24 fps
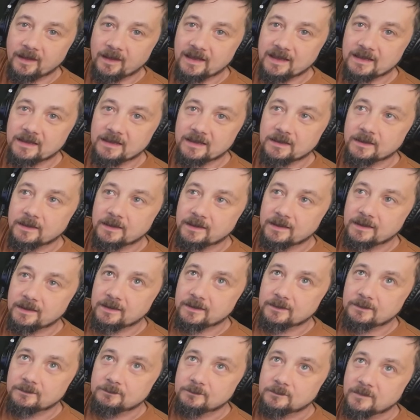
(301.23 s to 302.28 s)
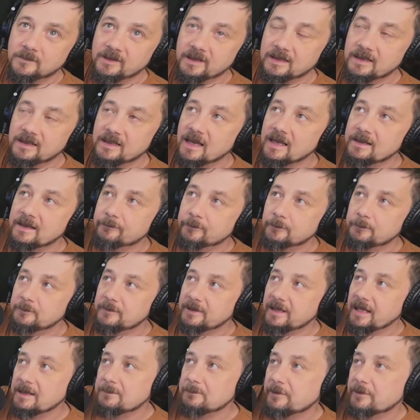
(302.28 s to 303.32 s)
like the guy from
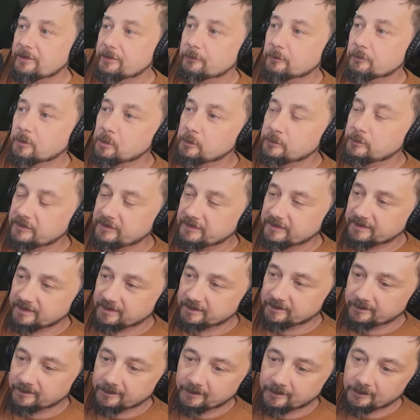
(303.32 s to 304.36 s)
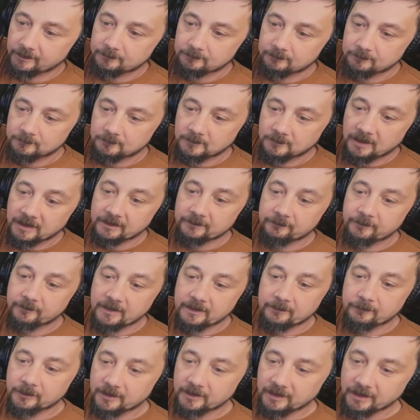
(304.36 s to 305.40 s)
Game of Thrones is in there, my
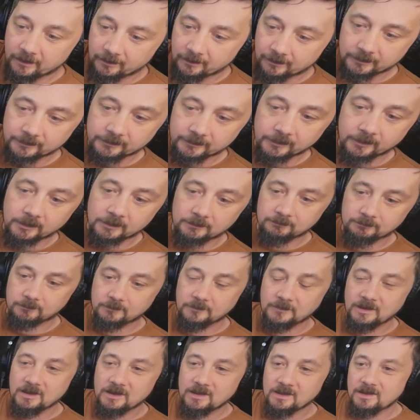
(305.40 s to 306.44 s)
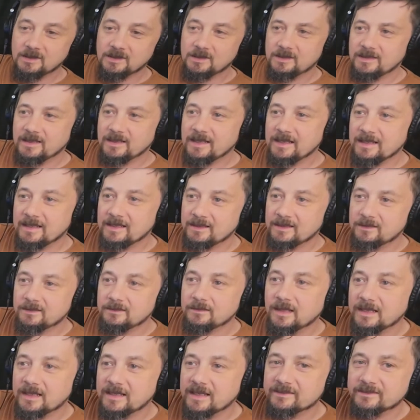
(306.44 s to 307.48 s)
favorite character.
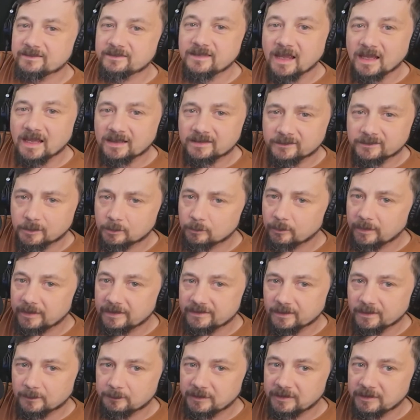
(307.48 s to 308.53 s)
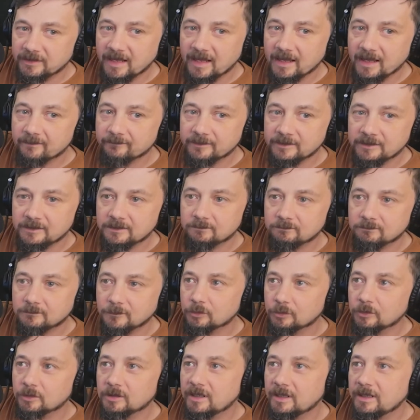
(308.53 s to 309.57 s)
And I guess Dexter wakes up in heaven
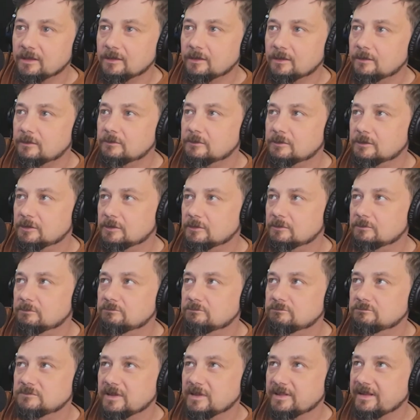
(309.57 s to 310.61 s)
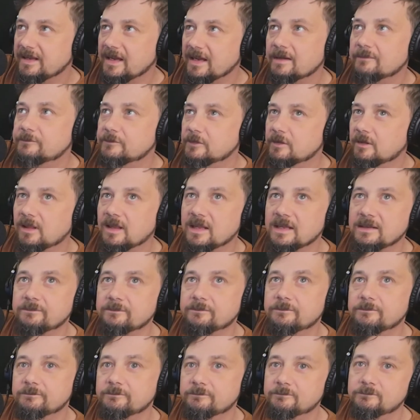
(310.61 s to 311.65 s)
or hell or the
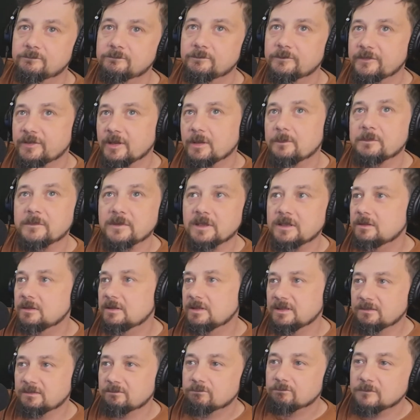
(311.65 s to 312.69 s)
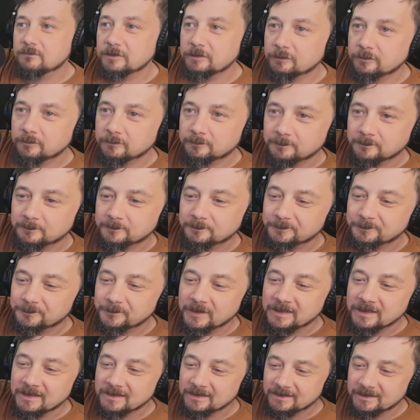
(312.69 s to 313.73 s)
afterlife, something. And,
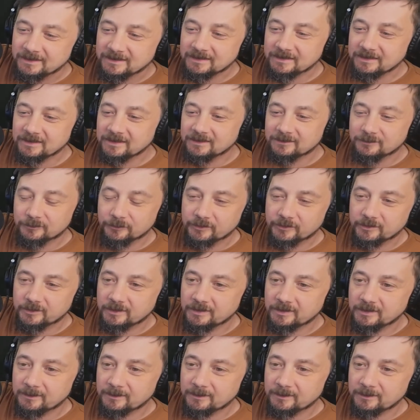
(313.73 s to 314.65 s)
he goes,